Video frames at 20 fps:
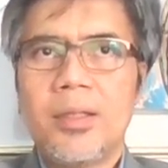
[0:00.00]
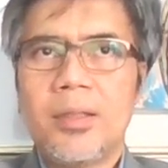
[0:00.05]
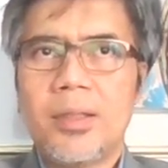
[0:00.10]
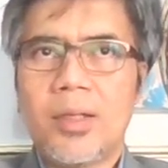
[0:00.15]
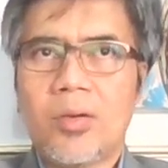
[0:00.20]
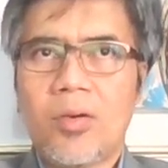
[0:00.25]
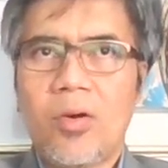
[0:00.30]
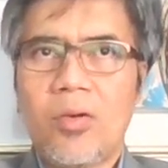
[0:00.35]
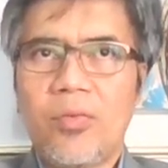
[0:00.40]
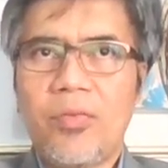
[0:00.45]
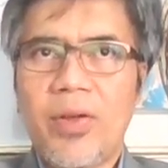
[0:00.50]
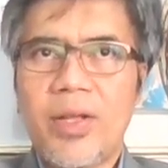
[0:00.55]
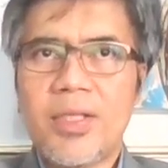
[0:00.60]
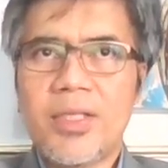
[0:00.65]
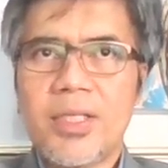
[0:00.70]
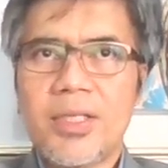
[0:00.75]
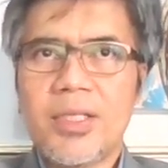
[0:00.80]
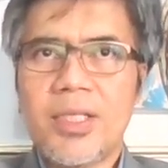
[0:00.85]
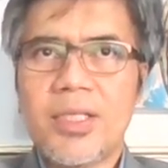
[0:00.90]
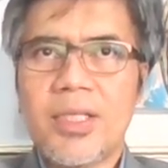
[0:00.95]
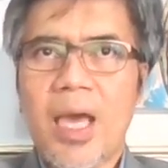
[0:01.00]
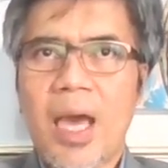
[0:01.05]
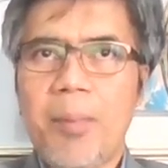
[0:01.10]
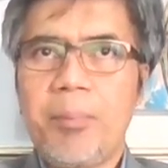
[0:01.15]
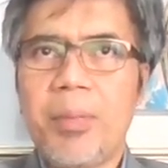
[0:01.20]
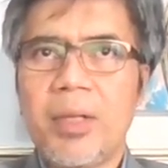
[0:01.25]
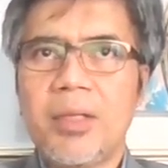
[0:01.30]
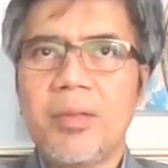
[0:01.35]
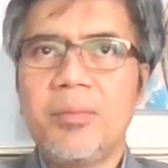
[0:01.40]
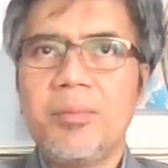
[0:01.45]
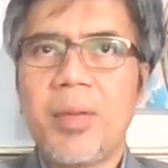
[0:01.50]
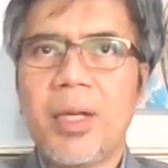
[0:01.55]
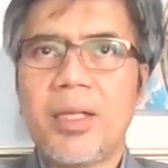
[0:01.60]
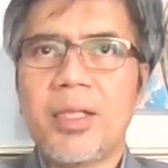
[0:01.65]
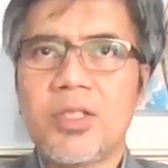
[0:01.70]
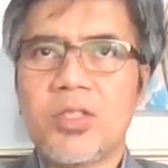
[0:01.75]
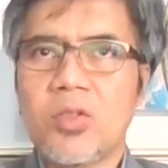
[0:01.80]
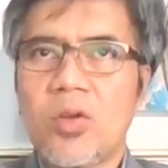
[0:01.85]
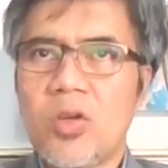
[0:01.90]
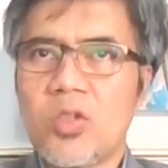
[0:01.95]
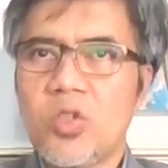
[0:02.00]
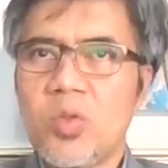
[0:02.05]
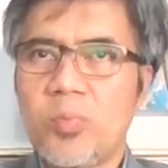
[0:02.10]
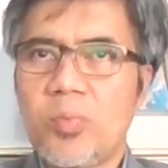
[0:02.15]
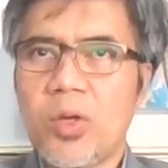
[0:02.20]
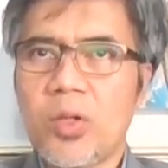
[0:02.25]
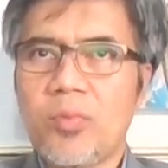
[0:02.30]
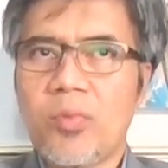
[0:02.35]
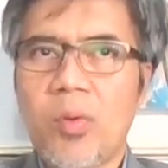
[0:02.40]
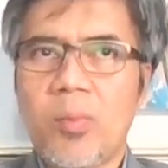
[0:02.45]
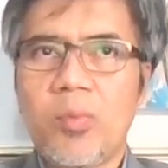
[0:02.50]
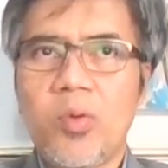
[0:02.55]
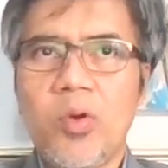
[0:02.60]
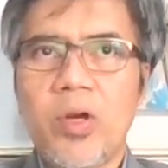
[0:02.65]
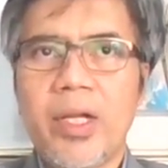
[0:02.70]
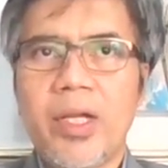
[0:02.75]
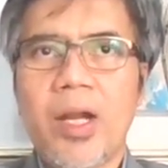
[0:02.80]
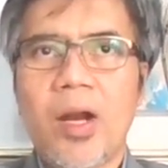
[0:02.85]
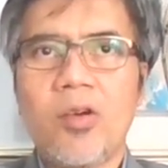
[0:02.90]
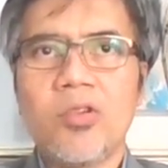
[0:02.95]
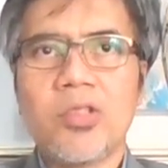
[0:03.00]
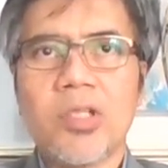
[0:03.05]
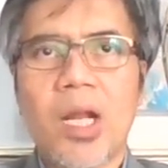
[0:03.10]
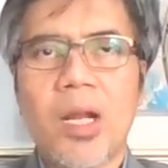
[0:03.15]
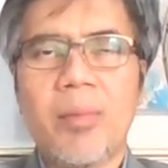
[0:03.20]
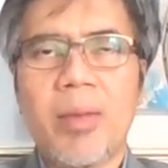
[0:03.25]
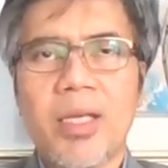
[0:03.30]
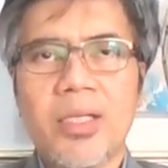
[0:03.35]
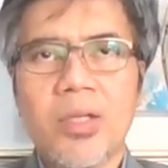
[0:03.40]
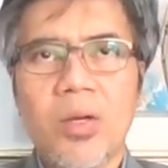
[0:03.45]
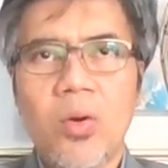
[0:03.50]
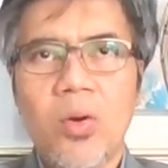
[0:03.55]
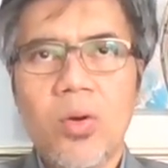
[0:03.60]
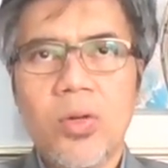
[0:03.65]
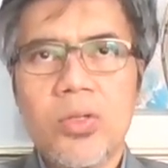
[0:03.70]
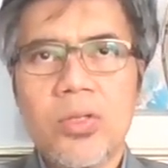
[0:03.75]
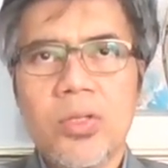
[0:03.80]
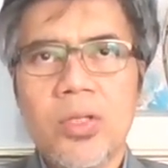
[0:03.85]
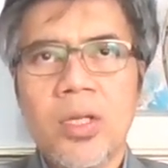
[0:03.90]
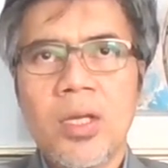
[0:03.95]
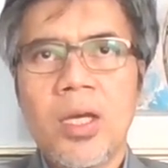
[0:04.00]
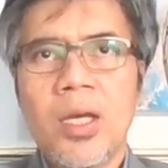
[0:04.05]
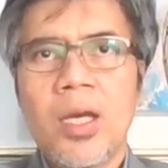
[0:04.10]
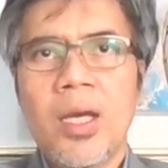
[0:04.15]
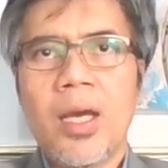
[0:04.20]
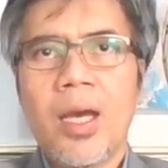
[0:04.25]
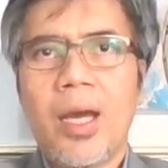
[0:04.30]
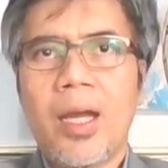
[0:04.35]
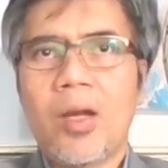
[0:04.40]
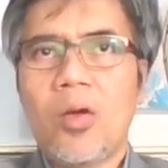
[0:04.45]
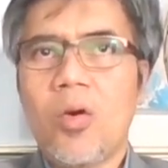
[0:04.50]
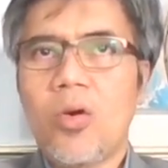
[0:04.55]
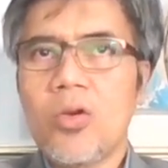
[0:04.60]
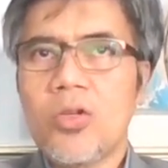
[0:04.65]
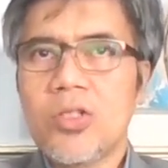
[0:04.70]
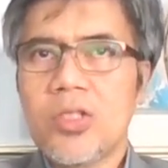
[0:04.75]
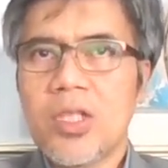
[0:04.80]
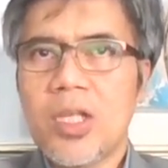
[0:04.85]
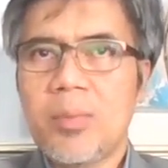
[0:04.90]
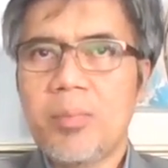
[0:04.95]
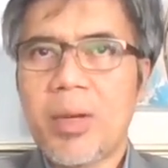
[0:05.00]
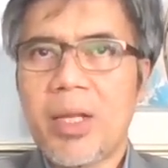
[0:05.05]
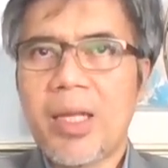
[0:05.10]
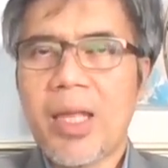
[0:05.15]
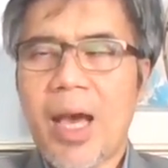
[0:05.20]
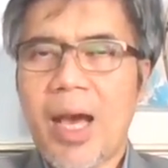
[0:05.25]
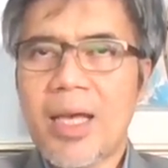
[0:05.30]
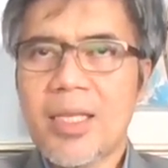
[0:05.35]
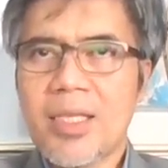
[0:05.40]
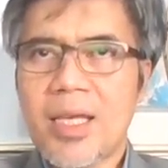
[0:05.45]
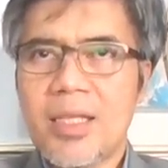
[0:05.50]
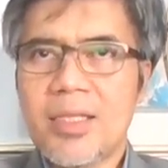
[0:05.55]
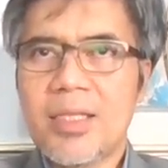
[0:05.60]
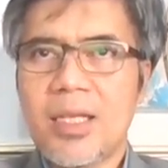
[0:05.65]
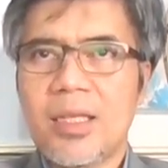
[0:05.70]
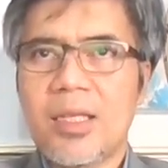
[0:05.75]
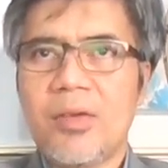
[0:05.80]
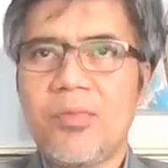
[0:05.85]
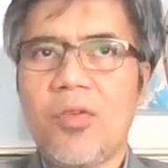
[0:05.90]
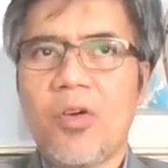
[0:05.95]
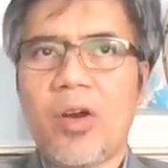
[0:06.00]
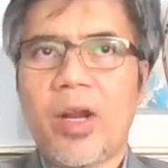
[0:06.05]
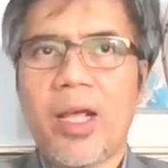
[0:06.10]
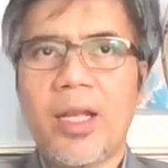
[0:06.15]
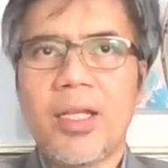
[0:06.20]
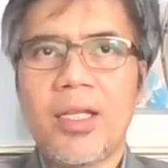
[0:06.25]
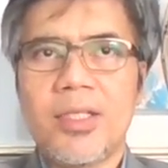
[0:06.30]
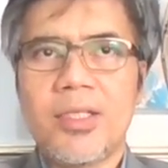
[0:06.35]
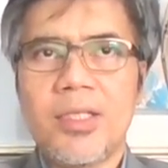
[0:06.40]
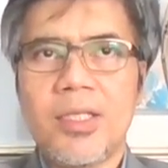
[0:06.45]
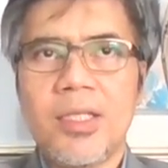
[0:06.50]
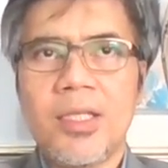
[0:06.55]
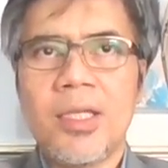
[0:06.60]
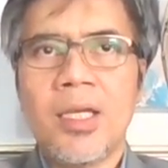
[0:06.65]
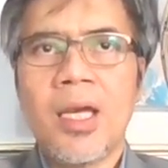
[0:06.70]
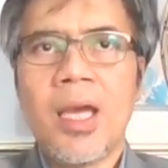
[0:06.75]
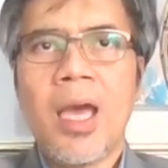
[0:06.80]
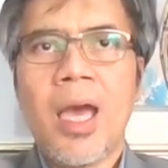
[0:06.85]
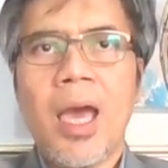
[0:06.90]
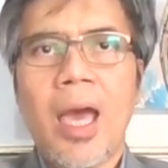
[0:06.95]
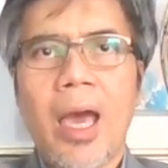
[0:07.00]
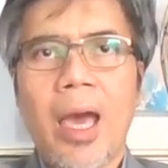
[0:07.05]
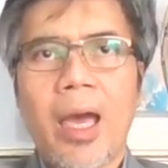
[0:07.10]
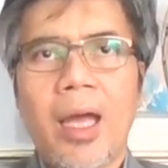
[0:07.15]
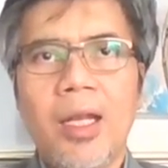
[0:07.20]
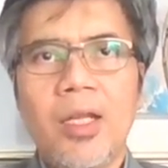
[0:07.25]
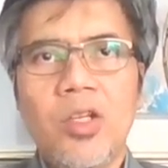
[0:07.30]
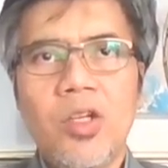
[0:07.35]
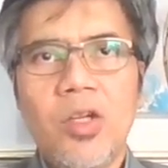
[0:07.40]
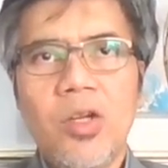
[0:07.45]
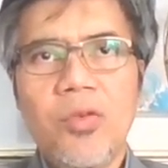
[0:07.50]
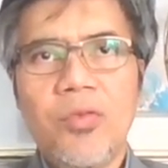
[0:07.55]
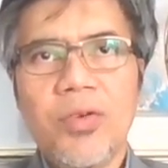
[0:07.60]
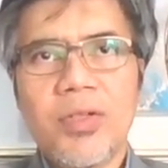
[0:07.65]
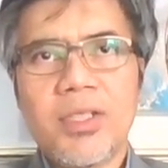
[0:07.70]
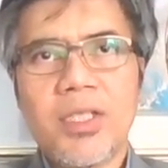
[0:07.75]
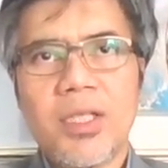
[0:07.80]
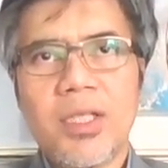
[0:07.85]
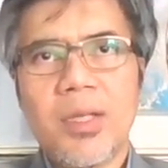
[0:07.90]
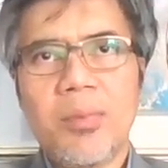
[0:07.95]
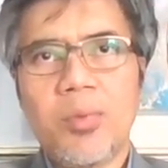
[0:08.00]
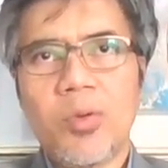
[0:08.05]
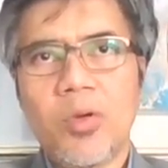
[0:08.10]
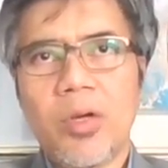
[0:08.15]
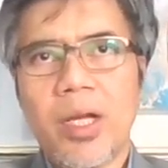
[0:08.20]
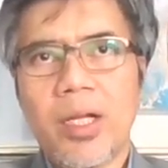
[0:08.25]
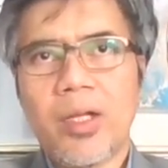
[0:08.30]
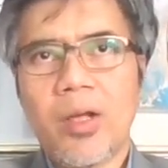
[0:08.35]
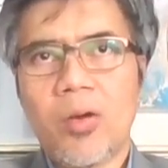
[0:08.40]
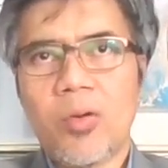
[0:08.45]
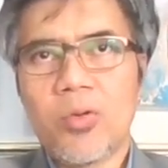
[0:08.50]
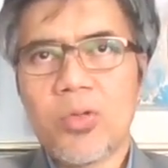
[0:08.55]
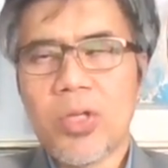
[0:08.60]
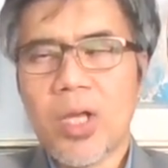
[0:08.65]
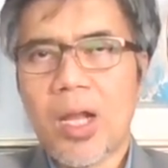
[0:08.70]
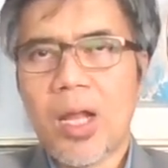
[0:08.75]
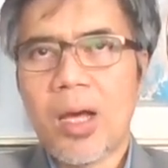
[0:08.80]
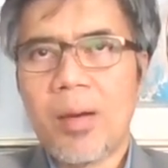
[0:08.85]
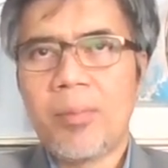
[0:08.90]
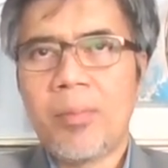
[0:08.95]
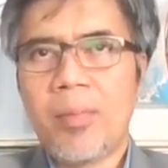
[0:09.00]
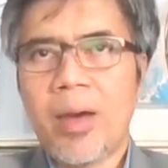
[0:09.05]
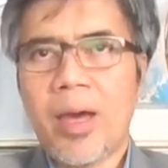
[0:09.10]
The conferences is happened by the strong support from Brunei Darussalam as a host and co-hosted by the ASEAN Center for Energy and University Brunei Darussalam